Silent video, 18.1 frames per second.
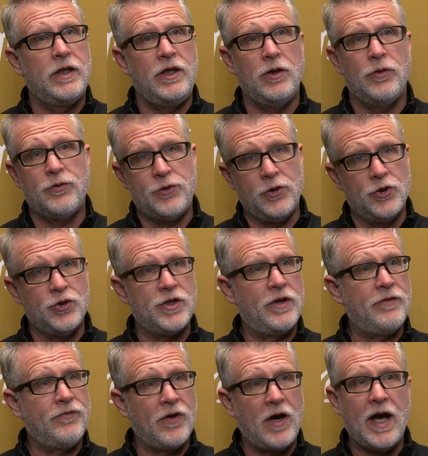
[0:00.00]

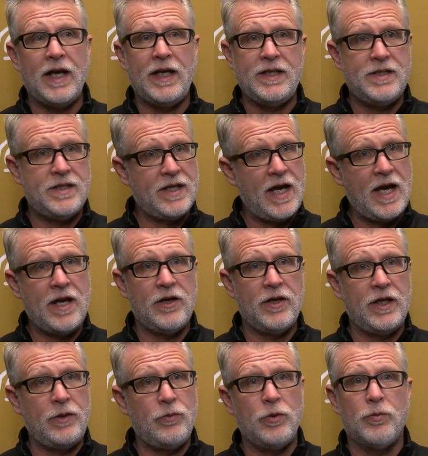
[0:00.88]
Thursday, Friday,
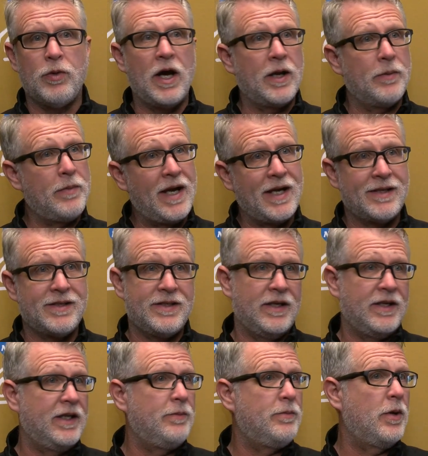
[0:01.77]
Saturday. We brought them back
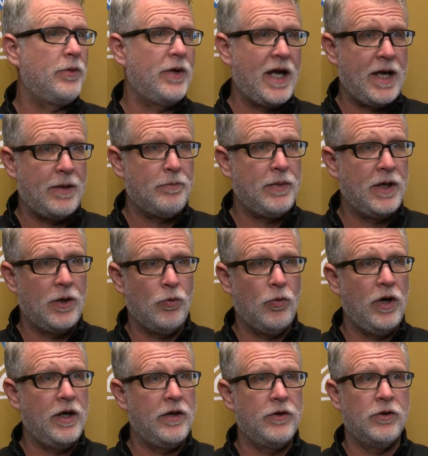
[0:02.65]
Sunday, but we had
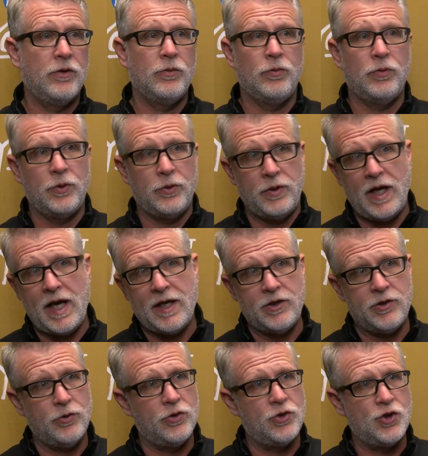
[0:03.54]
bad weather. We had
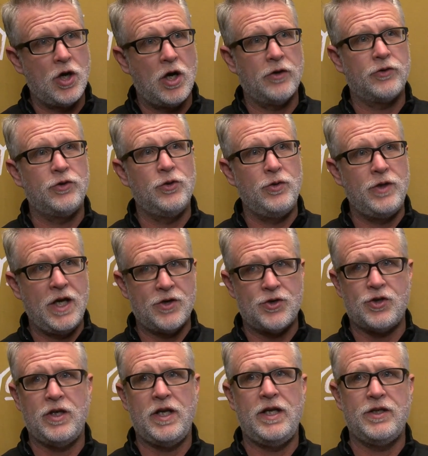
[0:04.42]
to do a jog through
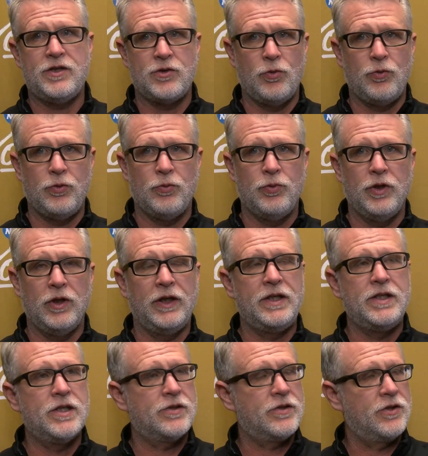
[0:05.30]
yesterday, so we
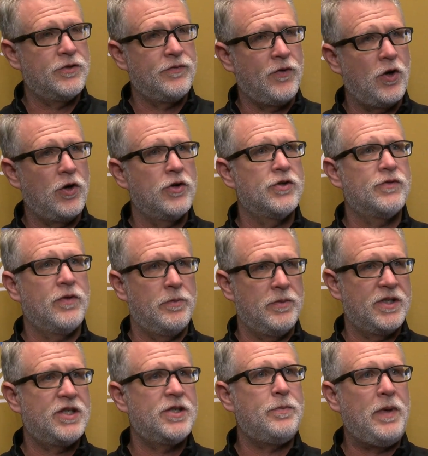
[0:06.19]
really, just as far as
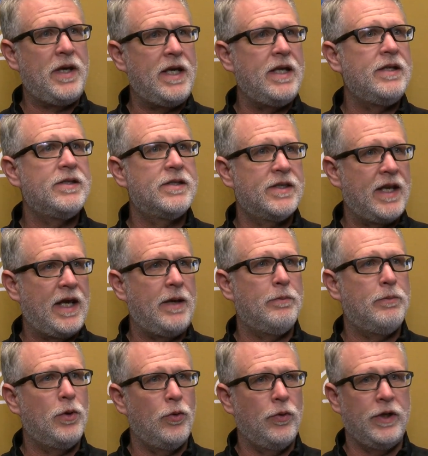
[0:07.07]
from a speed
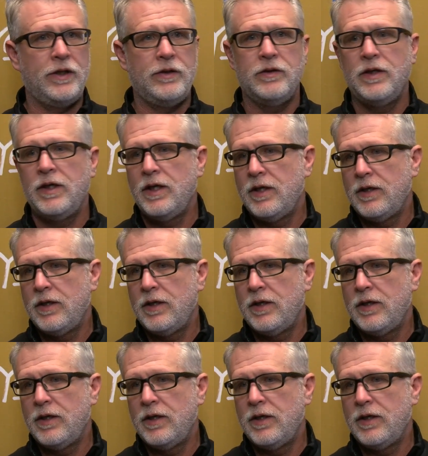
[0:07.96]
standpoint,